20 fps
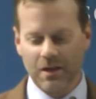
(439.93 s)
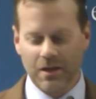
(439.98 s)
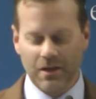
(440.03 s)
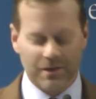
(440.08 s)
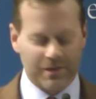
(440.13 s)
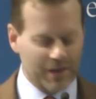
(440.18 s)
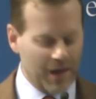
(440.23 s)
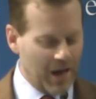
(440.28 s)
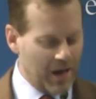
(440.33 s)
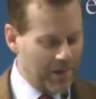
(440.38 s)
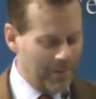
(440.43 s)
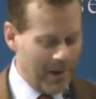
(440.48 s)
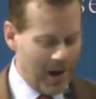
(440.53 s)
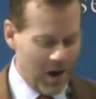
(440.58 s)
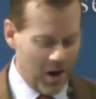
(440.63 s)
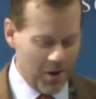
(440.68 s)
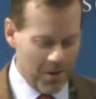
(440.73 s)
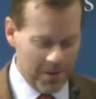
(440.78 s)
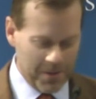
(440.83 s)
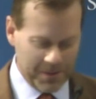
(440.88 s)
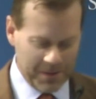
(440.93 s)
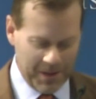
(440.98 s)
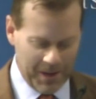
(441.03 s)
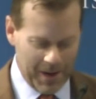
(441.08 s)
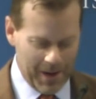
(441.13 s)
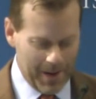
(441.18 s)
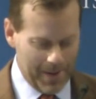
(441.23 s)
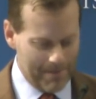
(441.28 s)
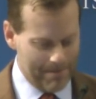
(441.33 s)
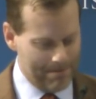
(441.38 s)
It's not about
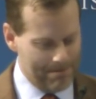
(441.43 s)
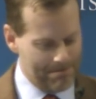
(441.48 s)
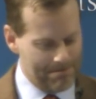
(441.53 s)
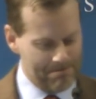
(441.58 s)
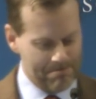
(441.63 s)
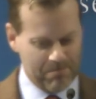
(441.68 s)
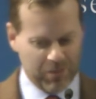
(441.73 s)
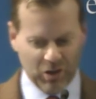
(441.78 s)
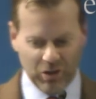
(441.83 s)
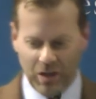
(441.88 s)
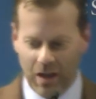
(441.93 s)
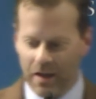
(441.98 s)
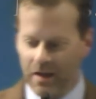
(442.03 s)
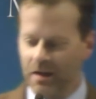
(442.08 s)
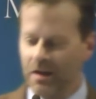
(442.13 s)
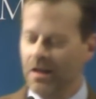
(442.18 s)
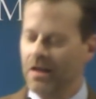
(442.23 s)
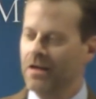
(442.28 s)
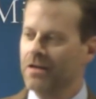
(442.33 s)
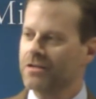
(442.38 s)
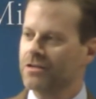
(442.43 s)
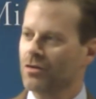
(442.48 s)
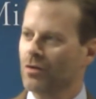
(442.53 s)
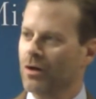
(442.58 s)
uh, politeness